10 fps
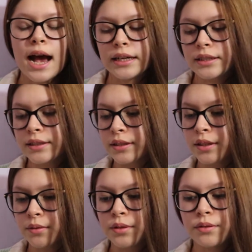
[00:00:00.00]
I just
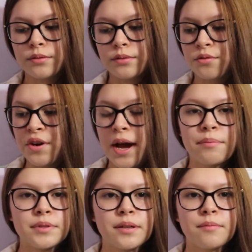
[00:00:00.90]
you
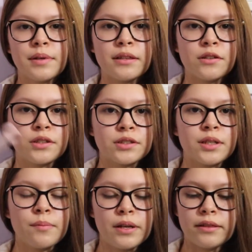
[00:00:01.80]
grab some and then just
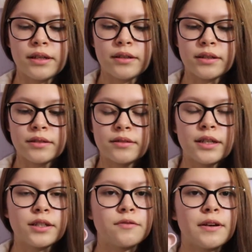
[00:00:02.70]
dump it in there because
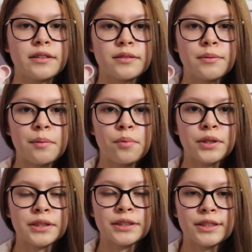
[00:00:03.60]
I just find this the right
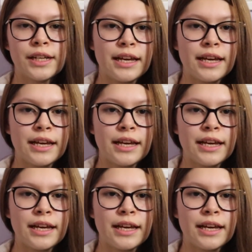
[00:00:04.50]
portion,